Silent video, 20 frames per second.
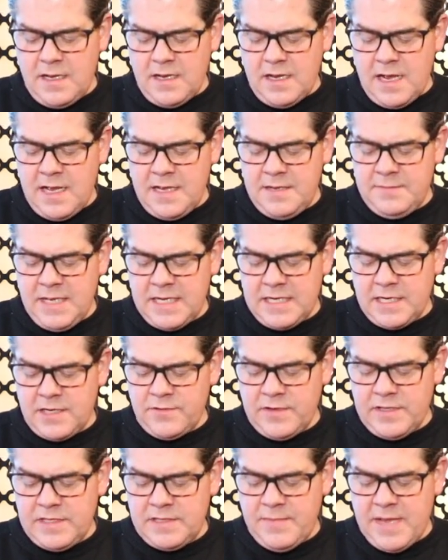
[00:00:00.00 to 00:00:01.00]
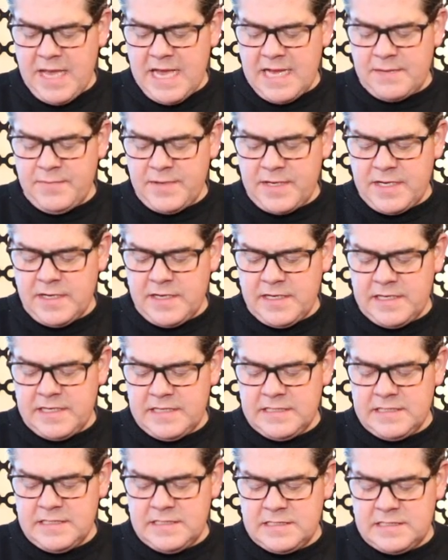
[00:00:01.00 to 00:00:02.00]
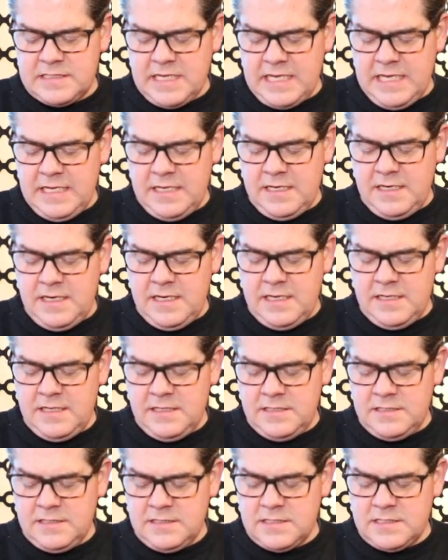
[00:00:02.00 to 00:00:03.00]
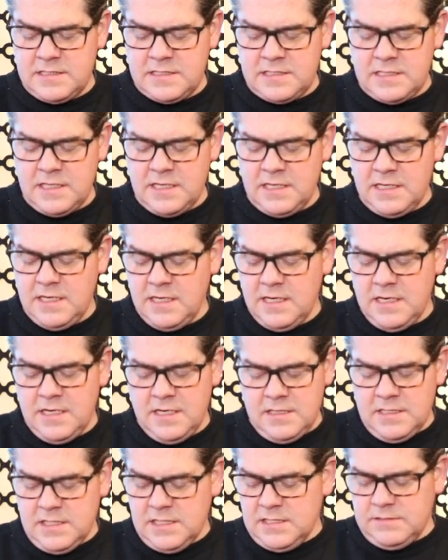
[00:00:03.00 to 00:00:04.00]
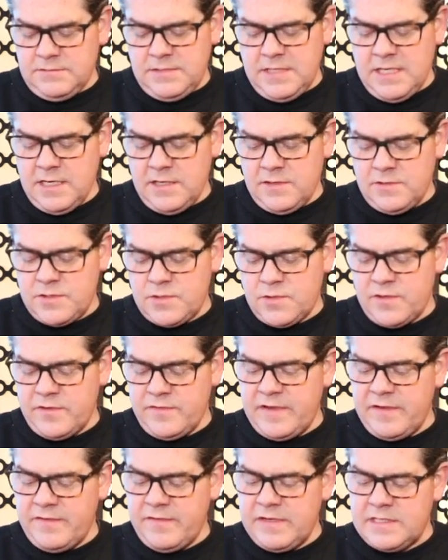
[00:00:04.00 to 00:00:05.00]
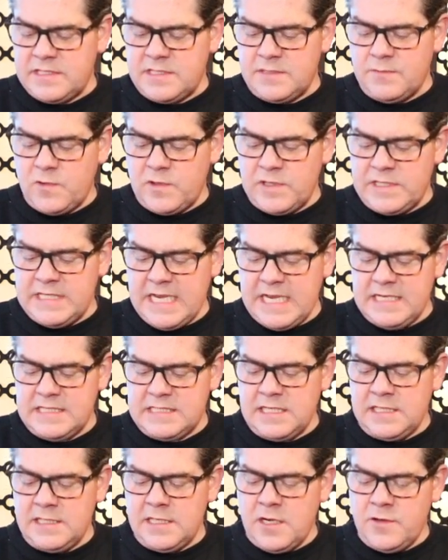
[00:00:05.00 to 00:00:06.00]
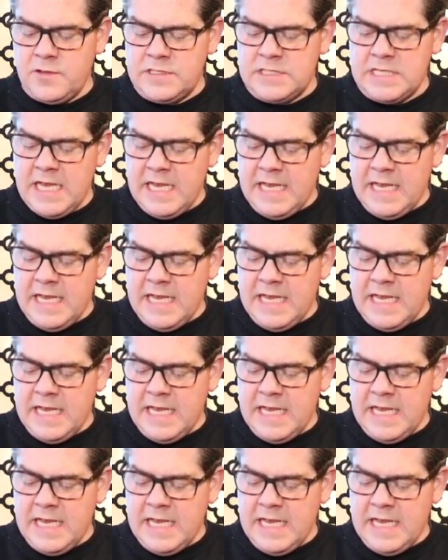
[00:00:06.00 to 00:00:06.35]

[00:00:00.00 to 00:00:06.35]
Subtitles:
I'm not going to read the back because it is, you know, sort of giving some more tasting notes.